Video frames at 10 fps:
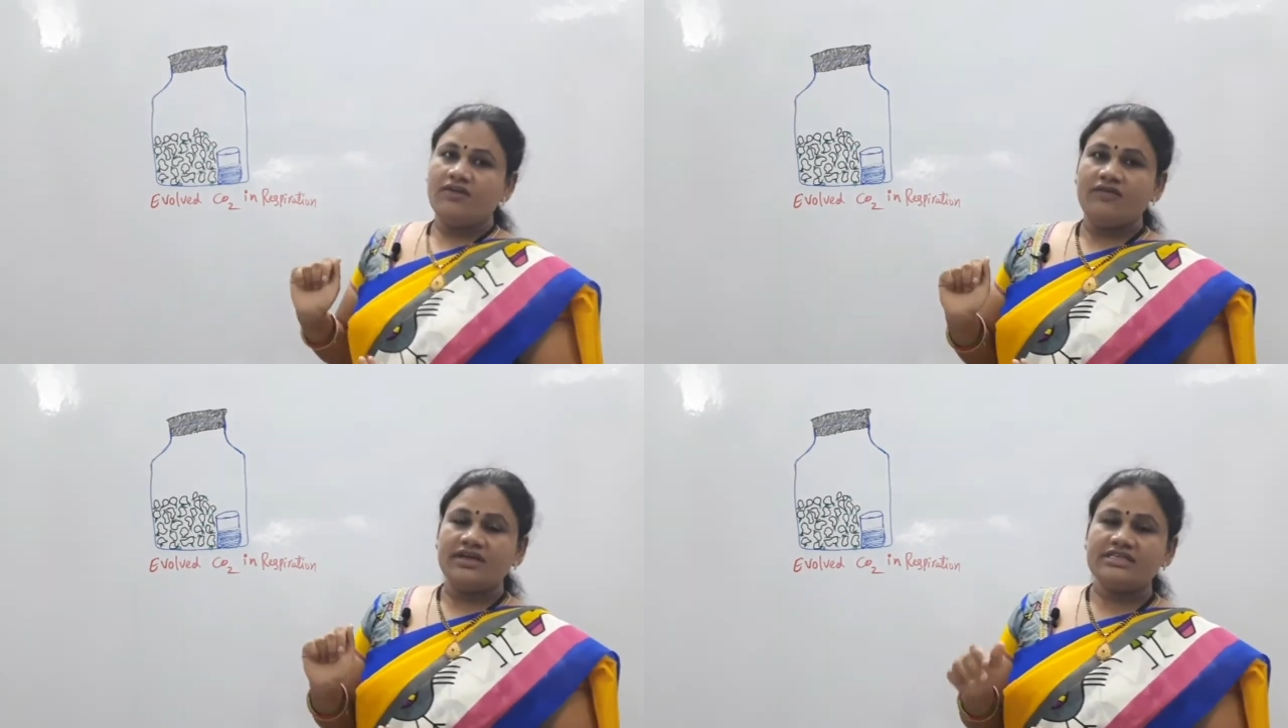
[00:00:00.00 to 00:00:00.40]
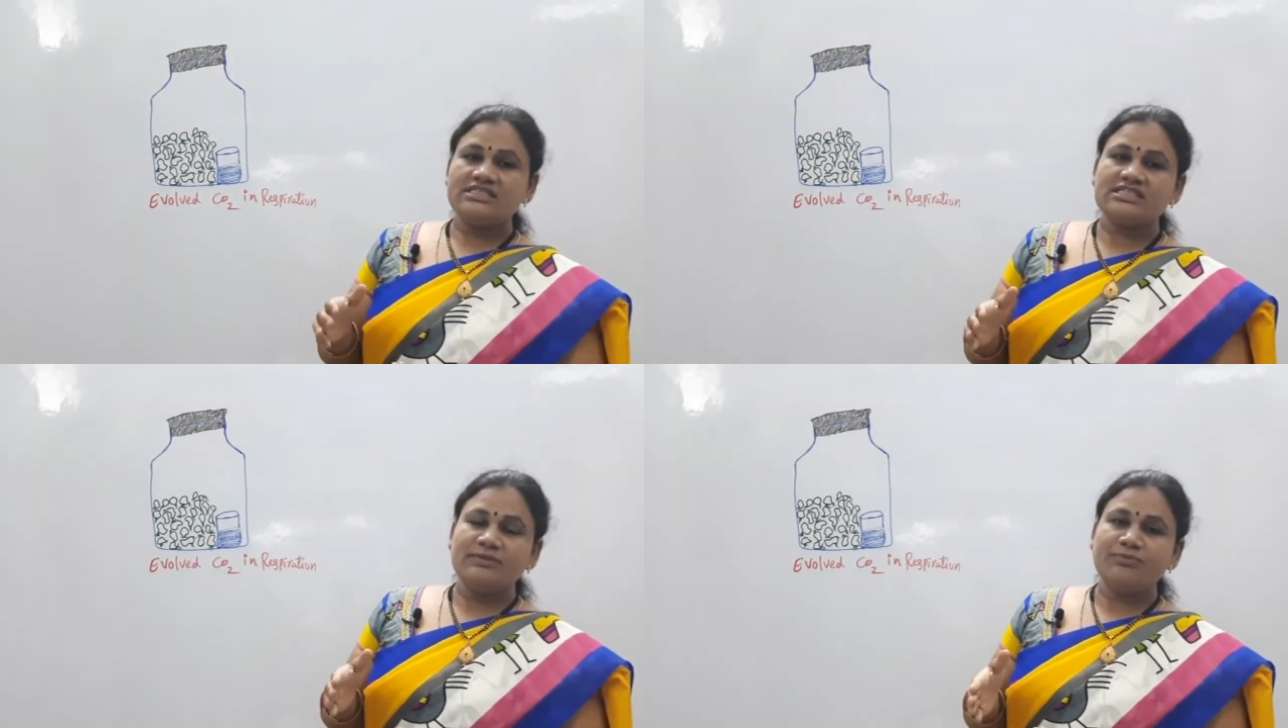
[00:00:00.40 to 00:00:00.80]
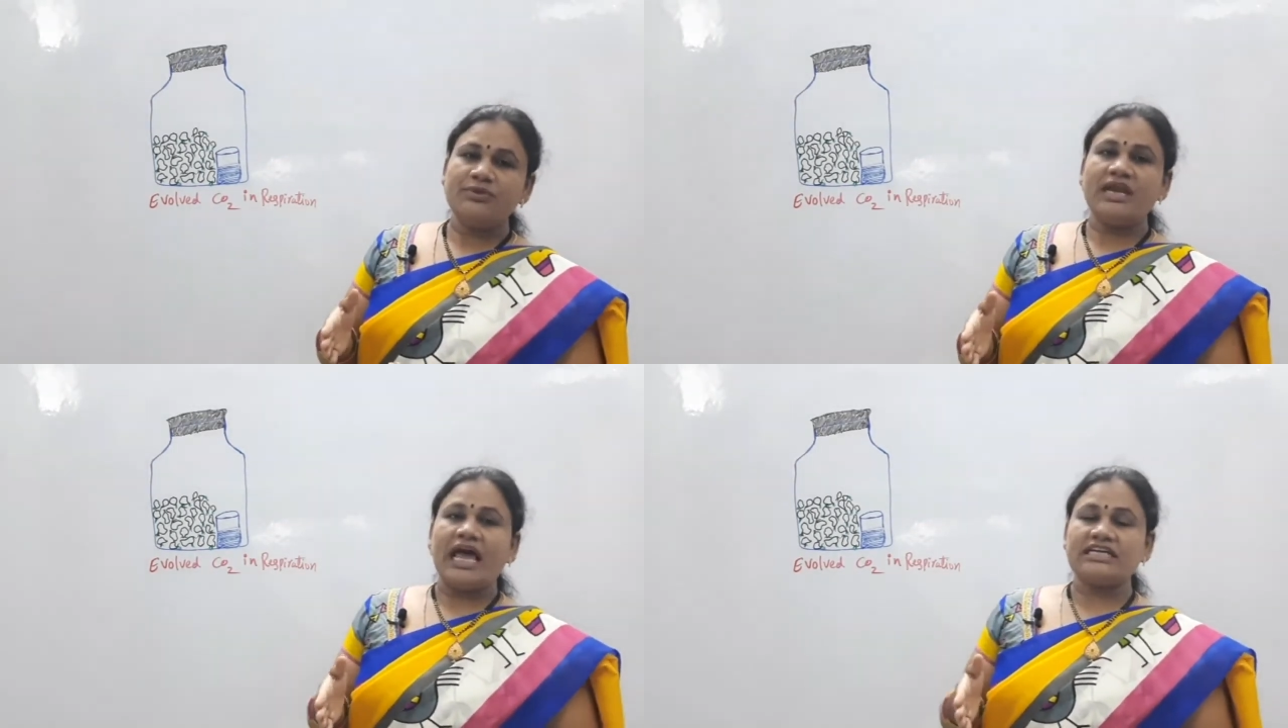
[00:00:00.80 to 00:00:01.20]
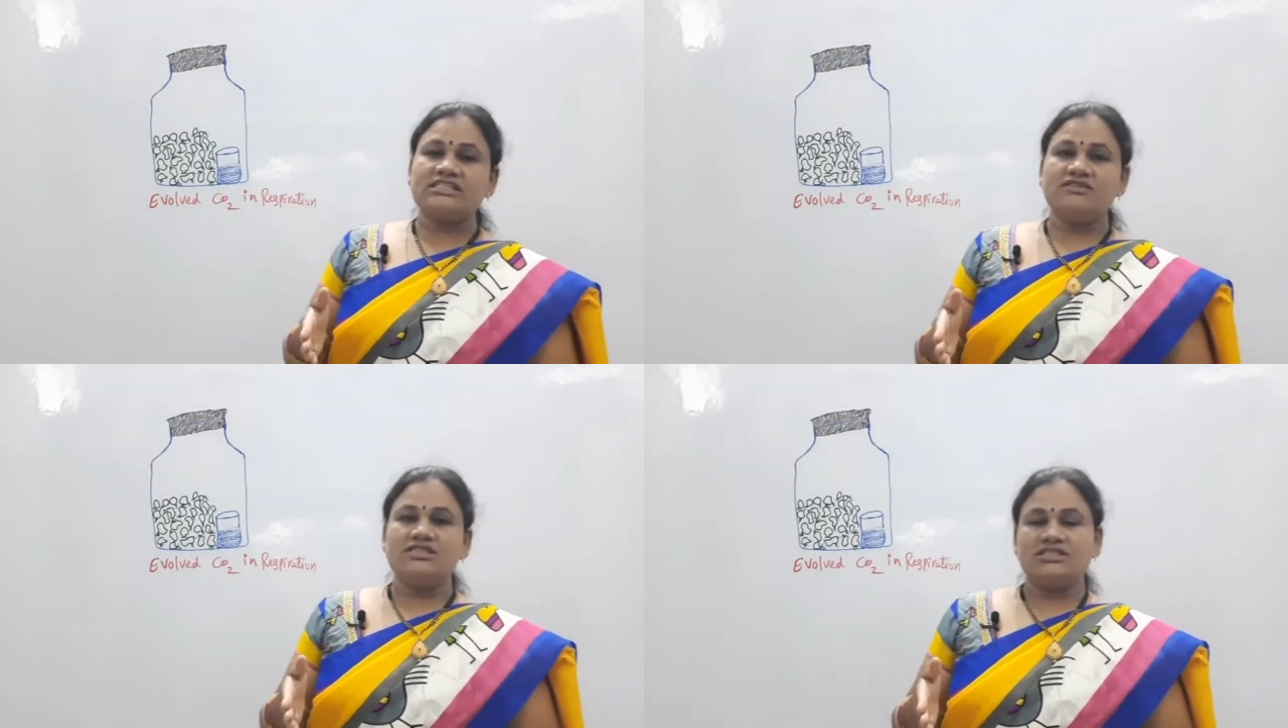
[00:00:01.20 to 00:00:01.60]
Very simple
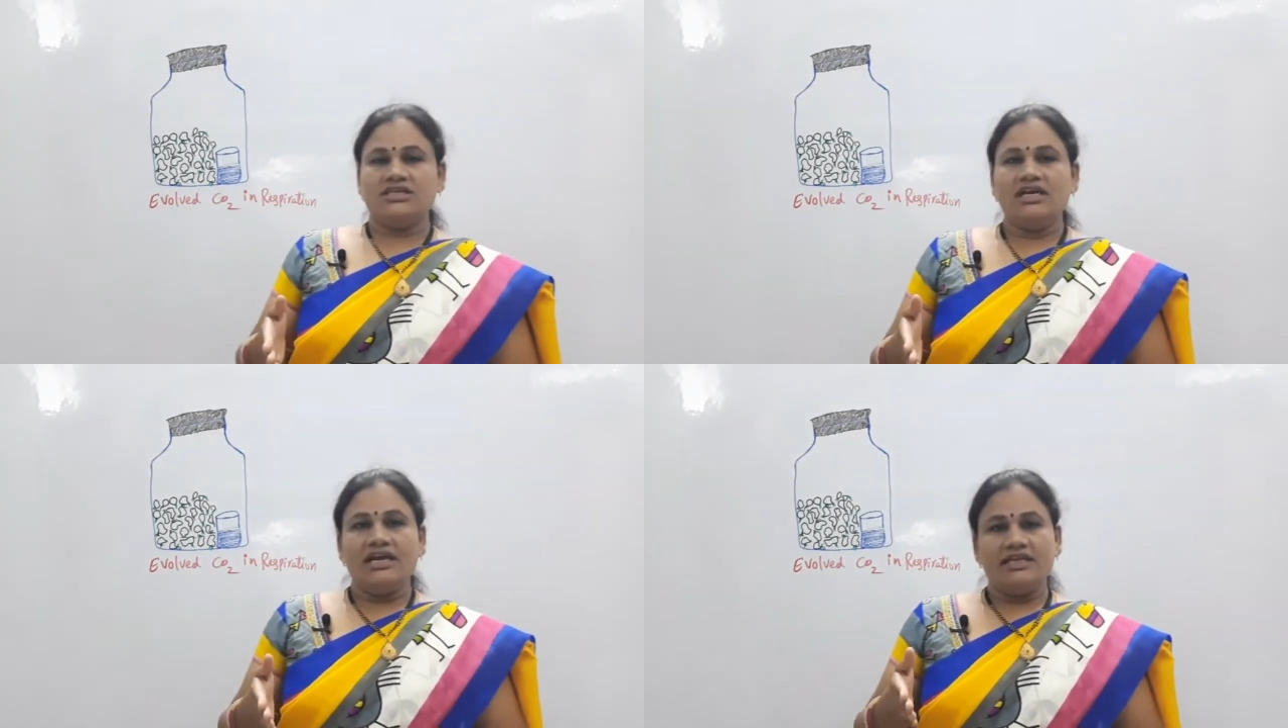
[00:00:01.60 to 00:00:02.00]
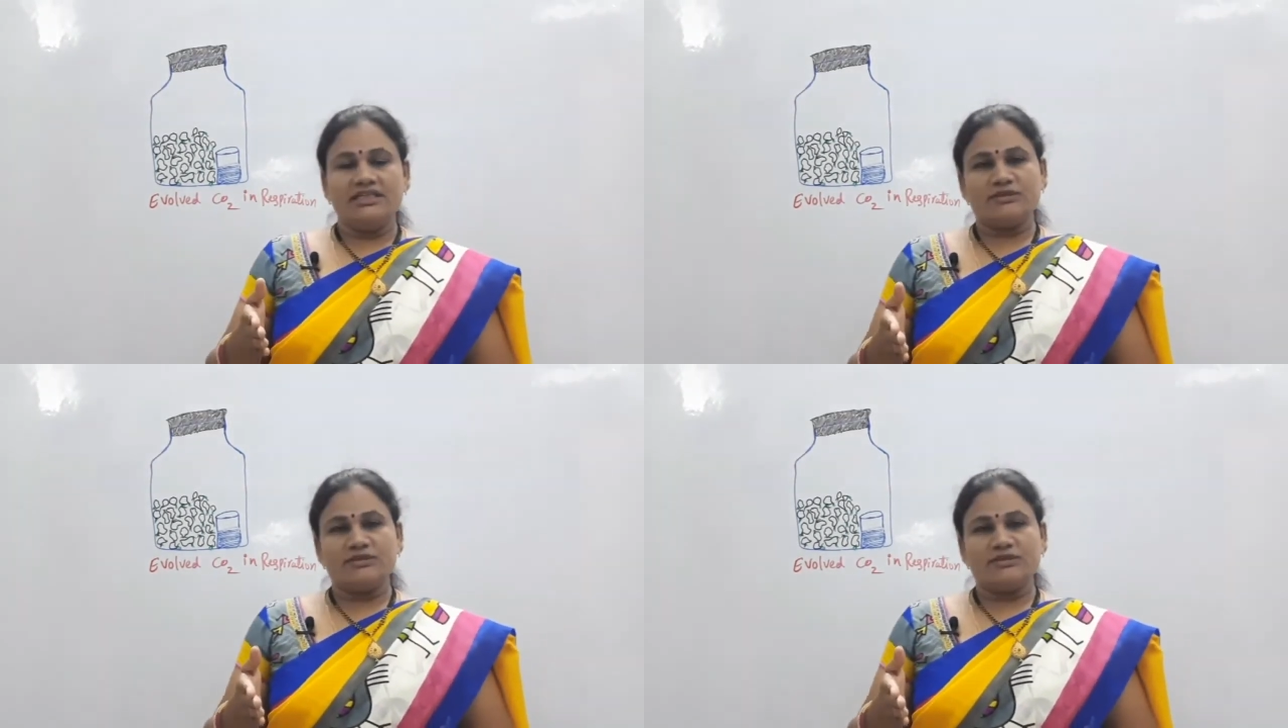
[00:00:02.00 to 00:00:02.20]
activity. In the